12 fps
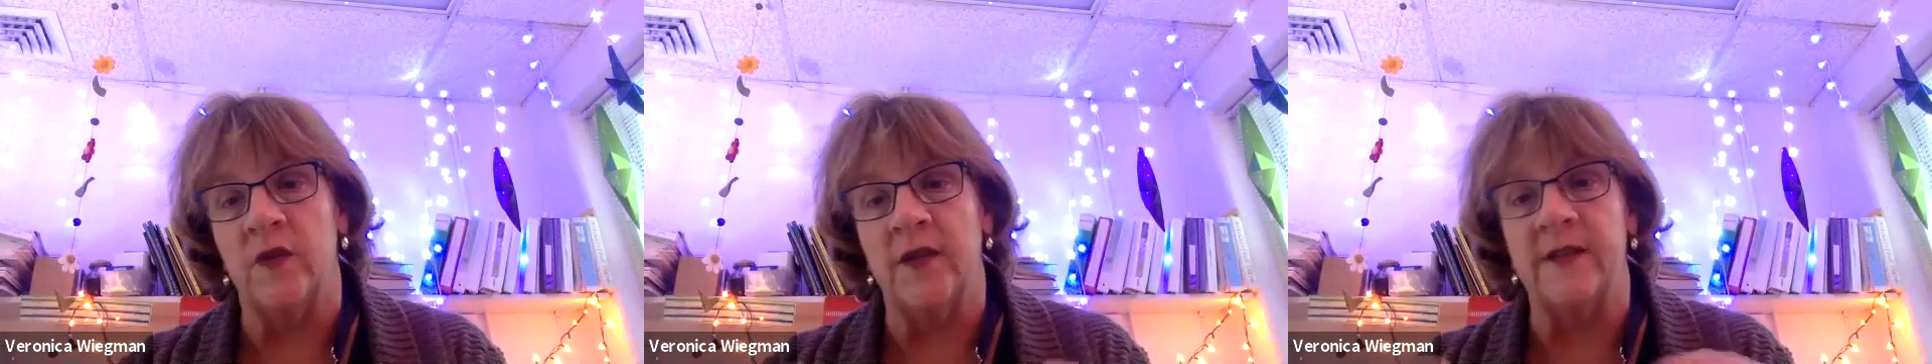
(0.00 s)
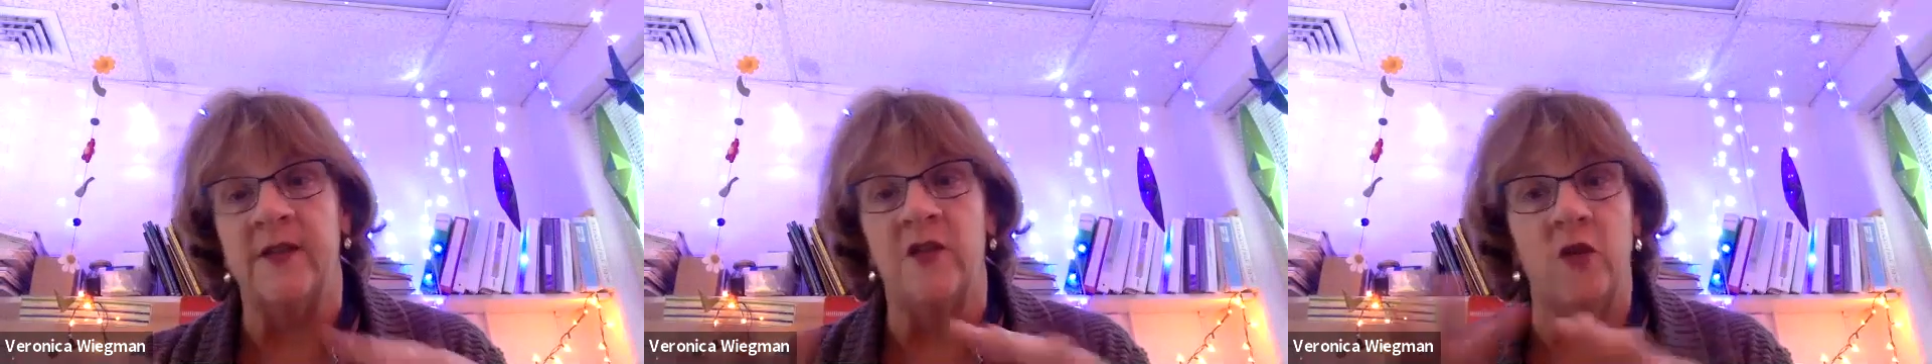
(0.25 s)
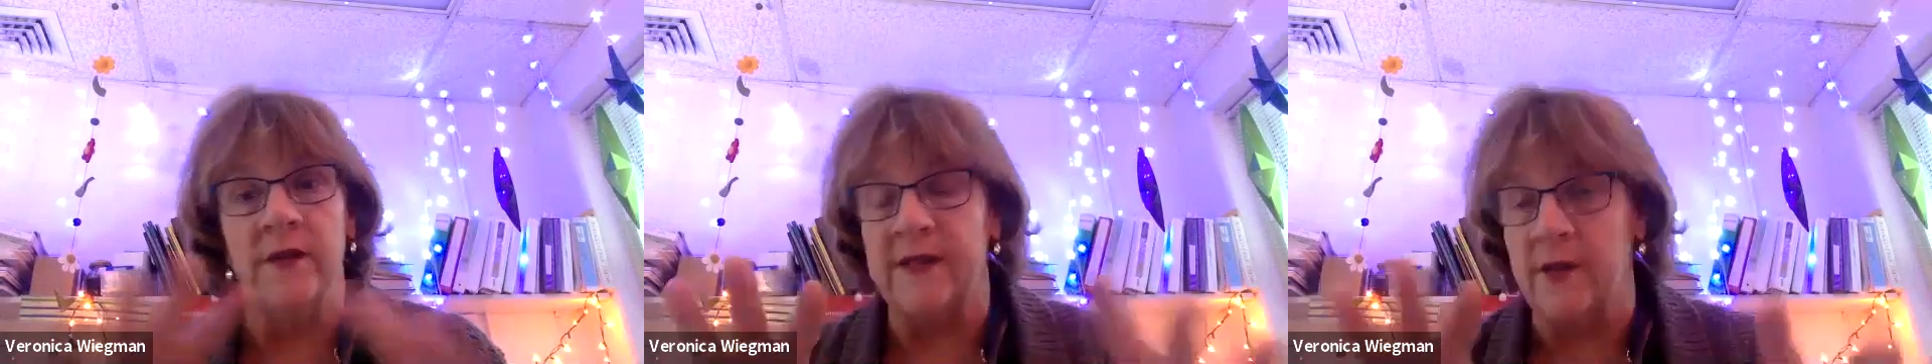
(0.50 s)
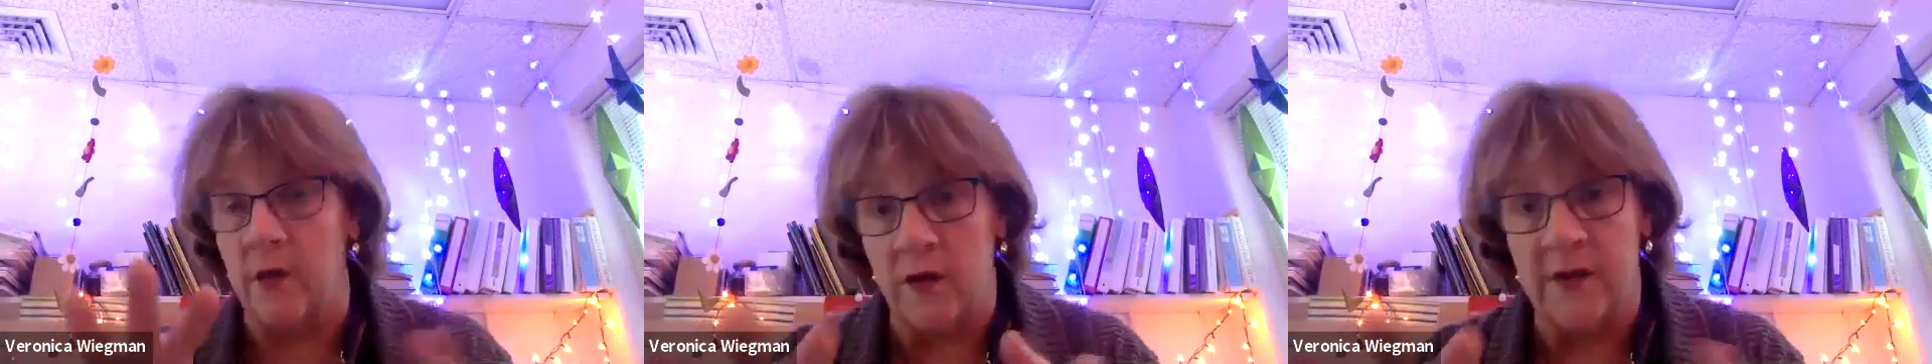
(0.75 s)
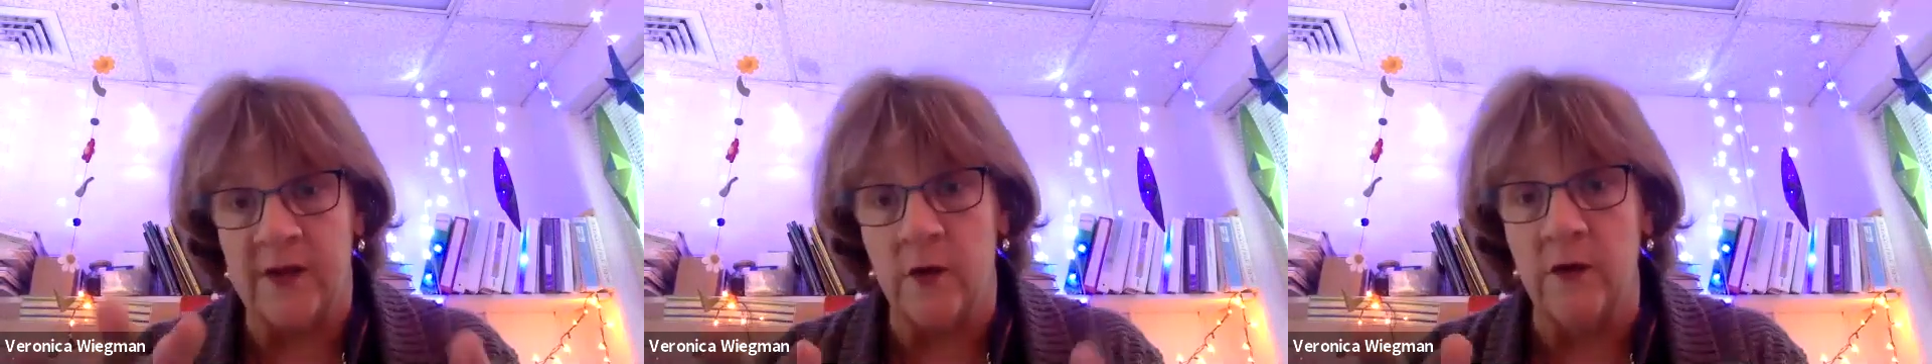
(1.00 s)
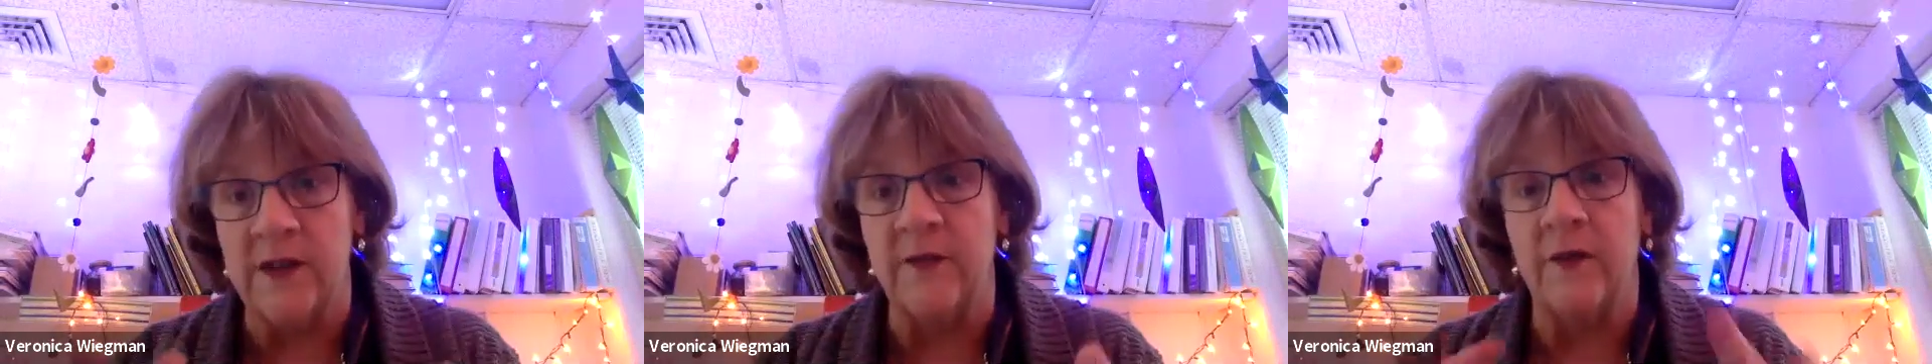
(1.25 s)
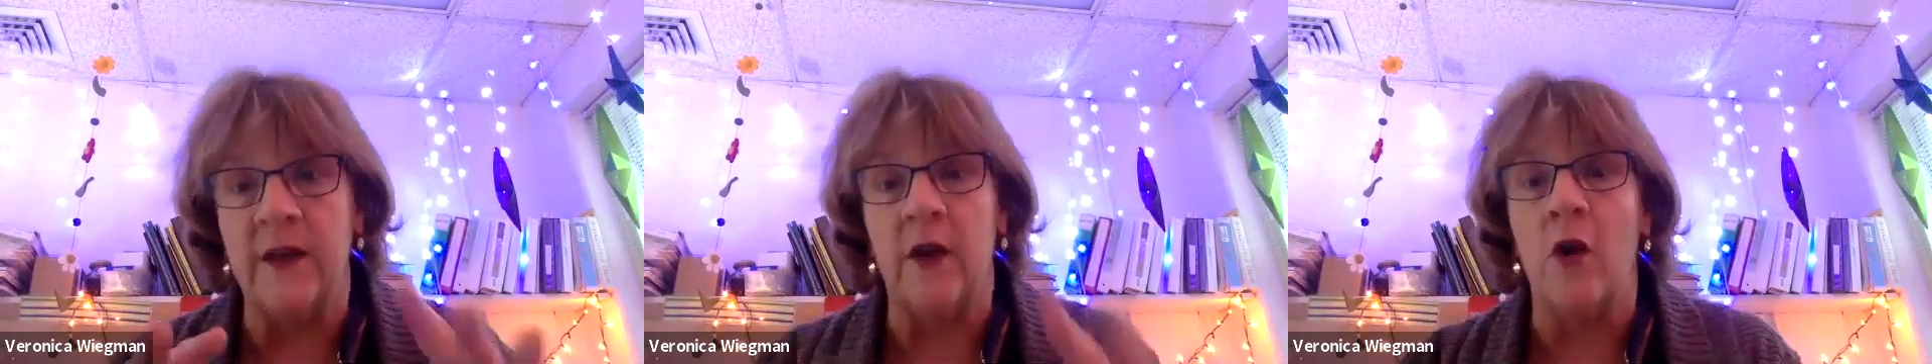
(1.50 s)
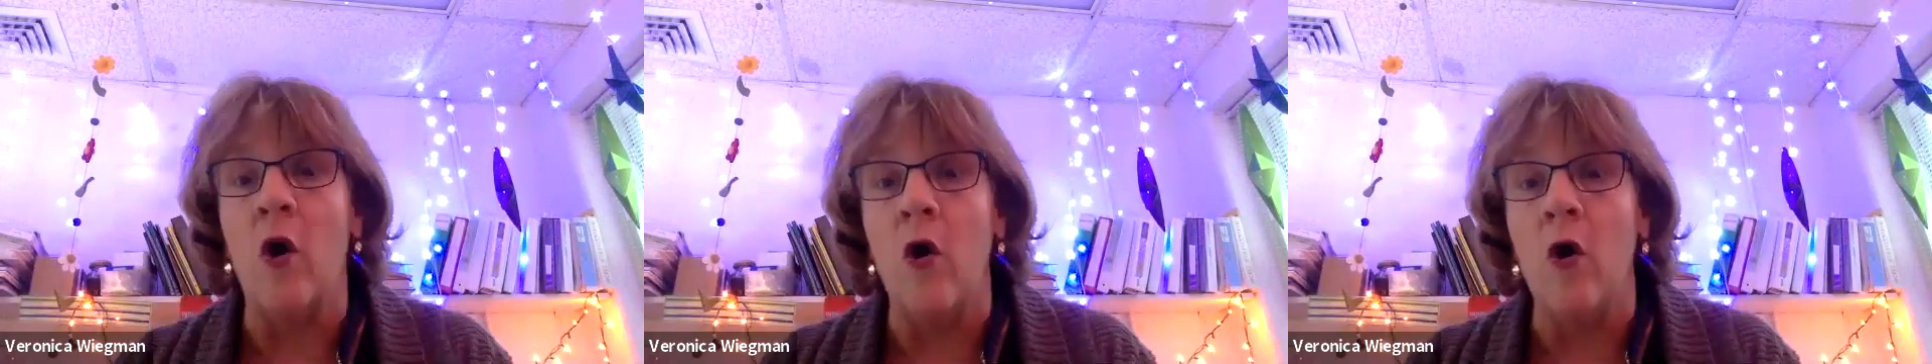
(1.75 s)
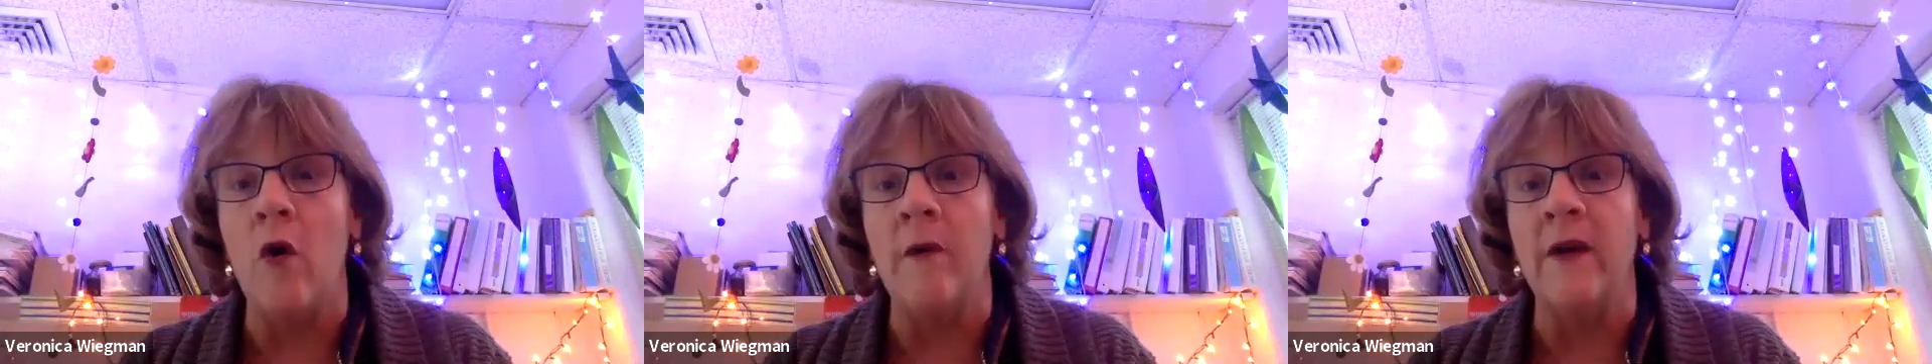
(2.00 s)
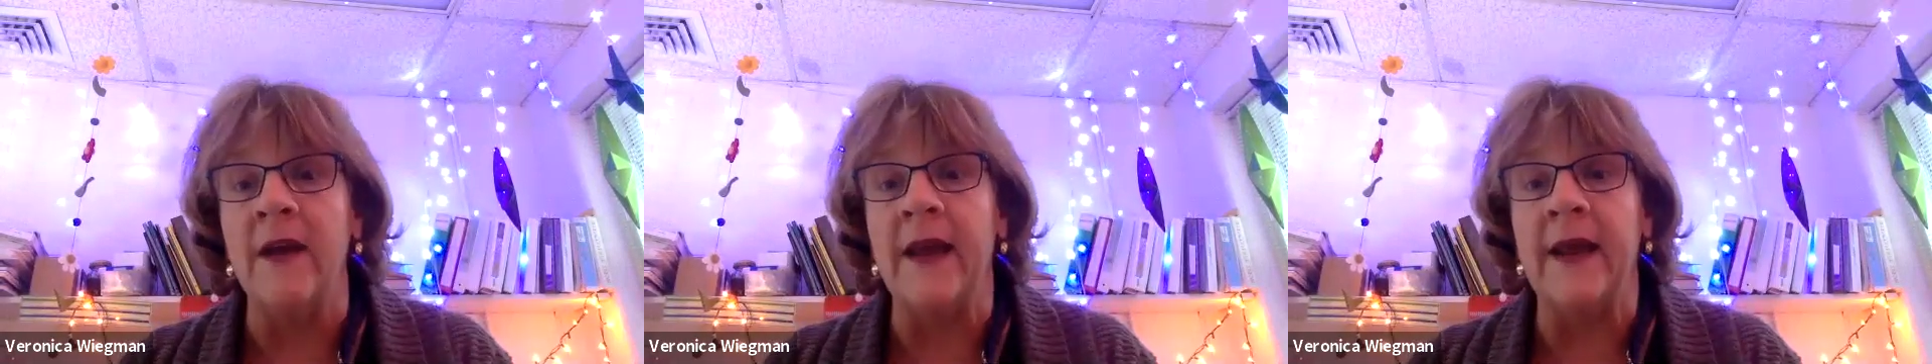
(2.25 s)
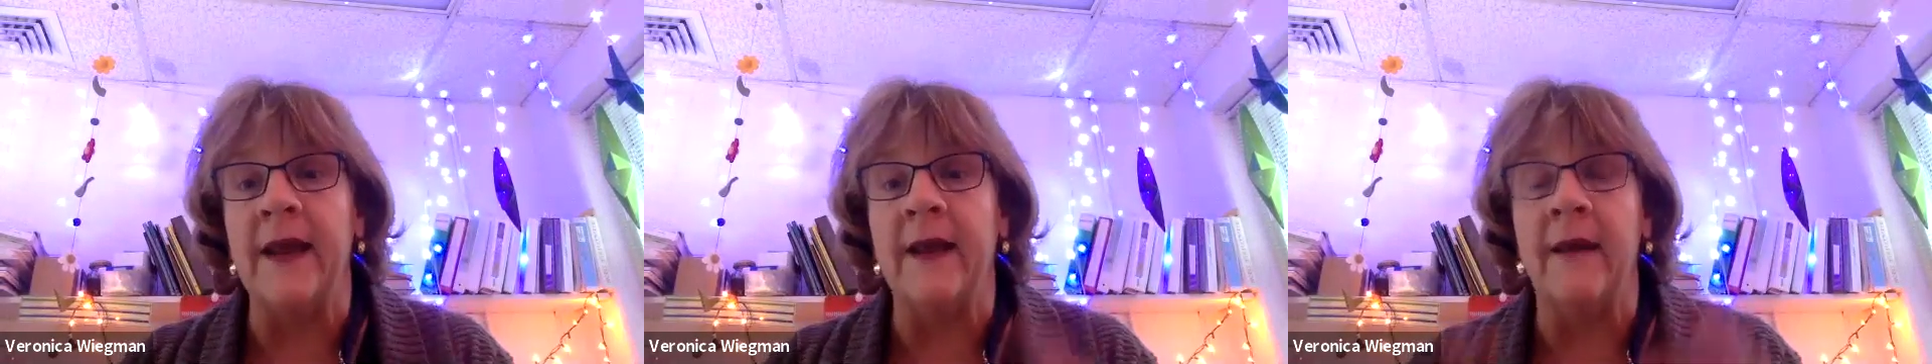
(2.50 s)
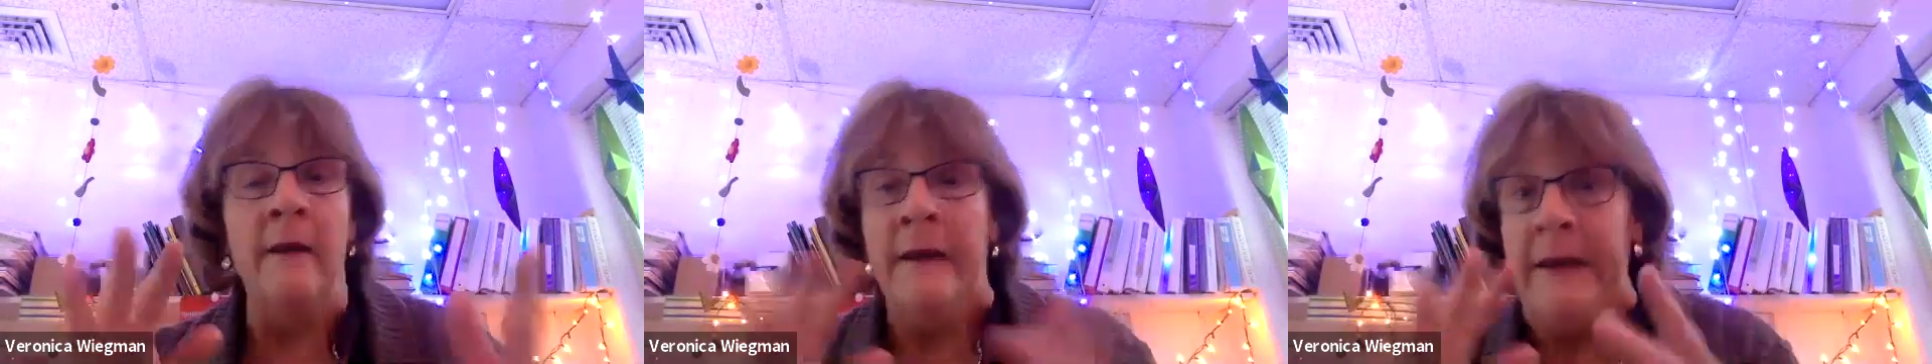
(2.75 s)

that students they're exclusively at home are getting,